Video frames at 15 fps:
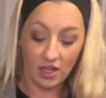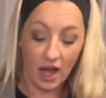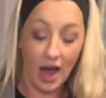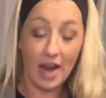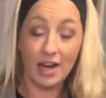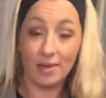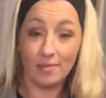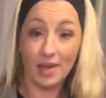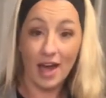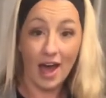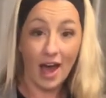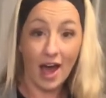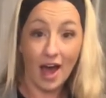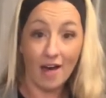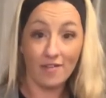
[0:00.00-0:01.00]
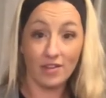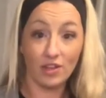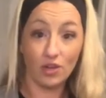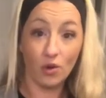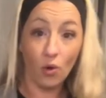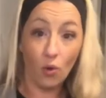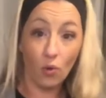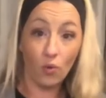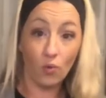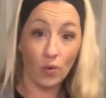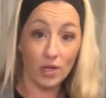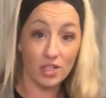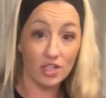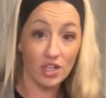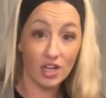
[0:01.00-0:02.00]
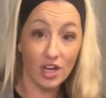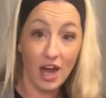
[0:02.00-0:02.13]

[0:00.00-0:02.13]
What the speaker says: item to have in the cold winter